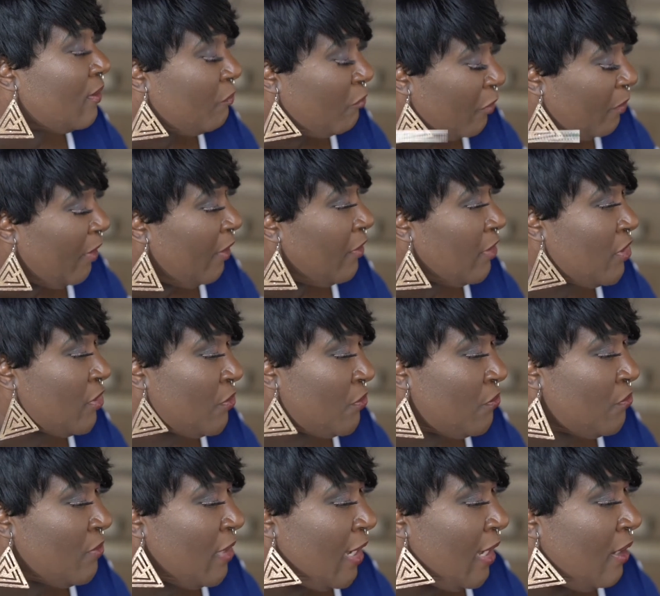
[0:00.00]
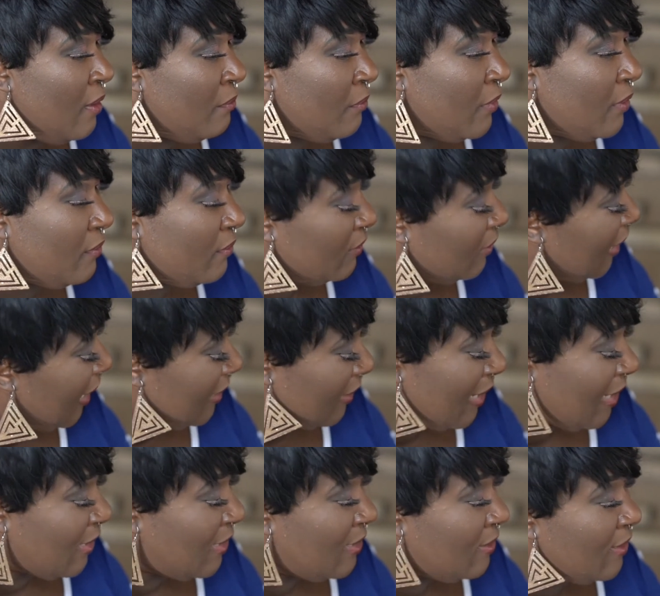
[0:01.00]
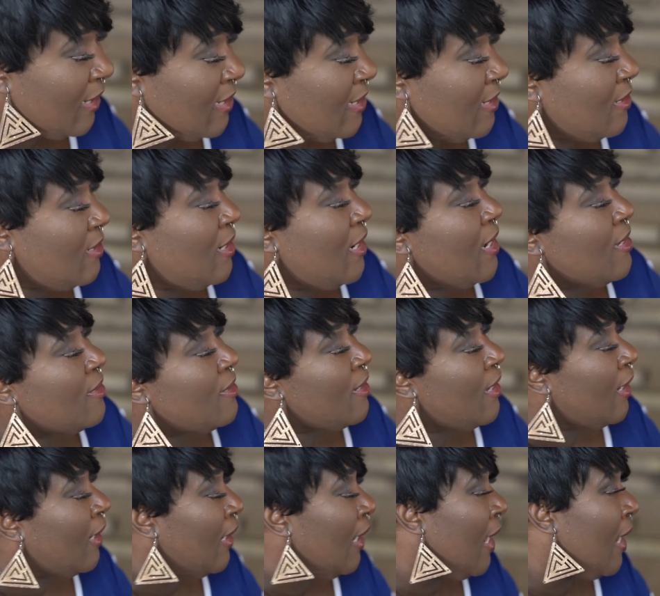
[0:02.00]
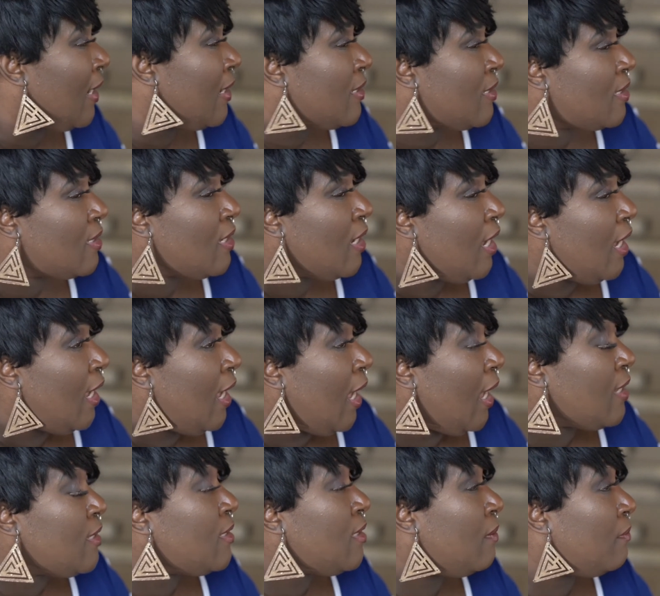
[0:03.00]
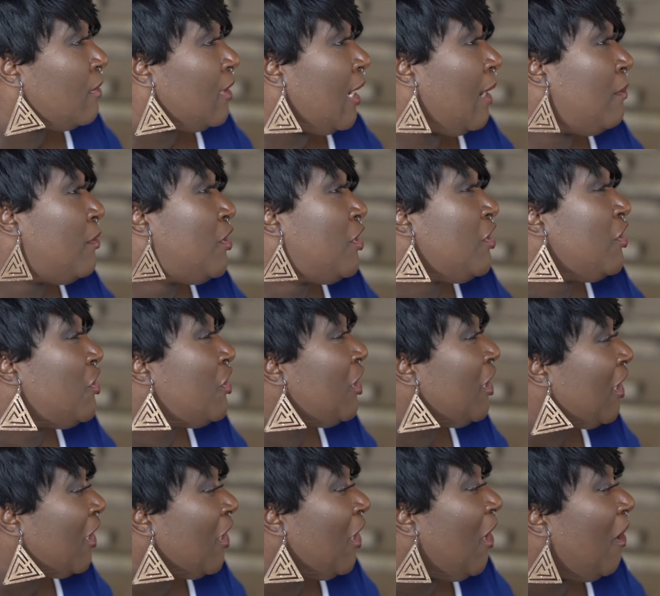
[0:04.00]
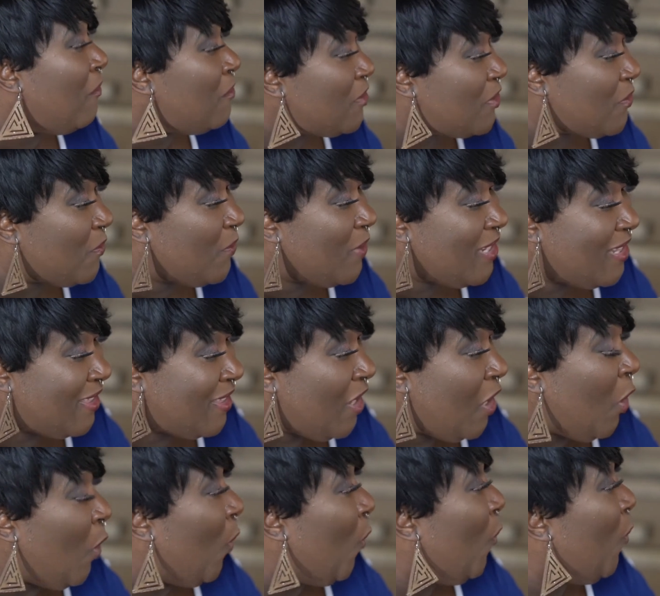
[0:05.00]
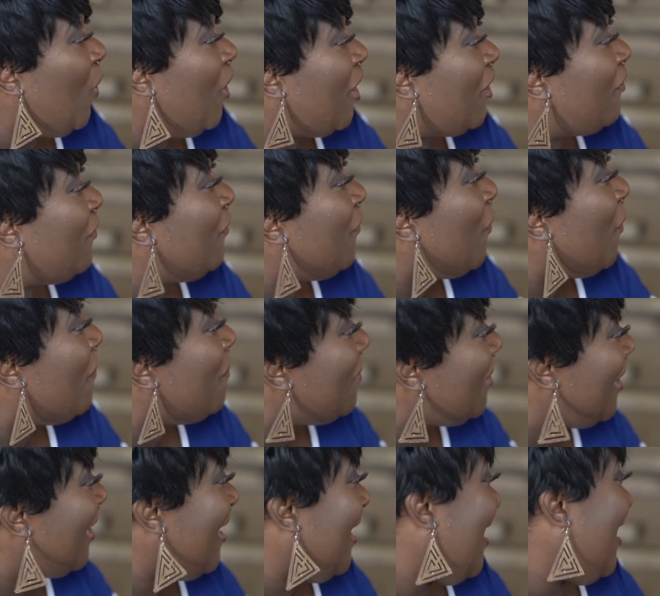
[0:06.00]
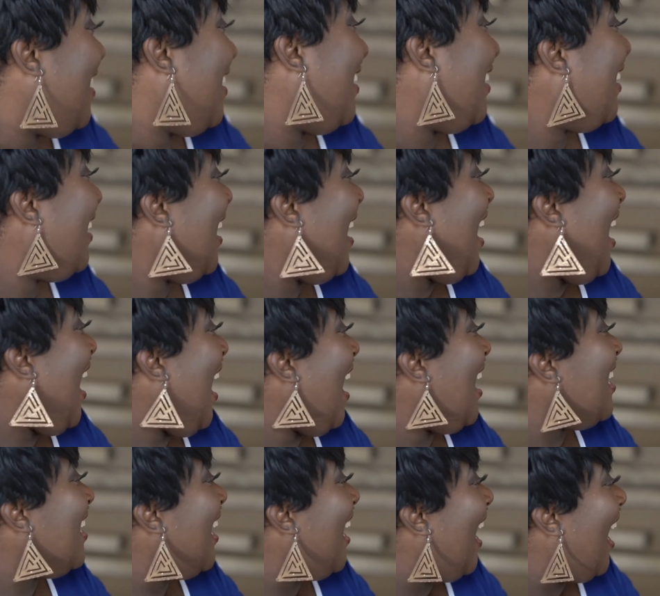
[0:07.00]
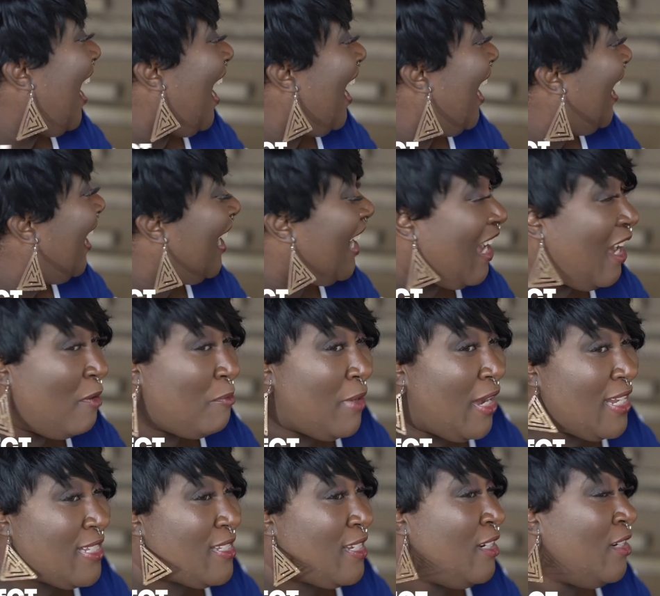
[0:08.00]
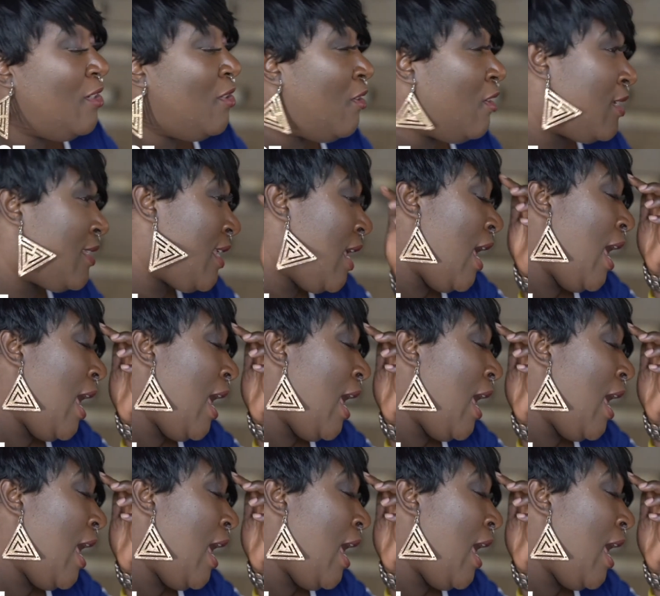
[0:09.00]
preparing to do get into the SEA class, and sometimes she comes with work for me, and I am at a loss.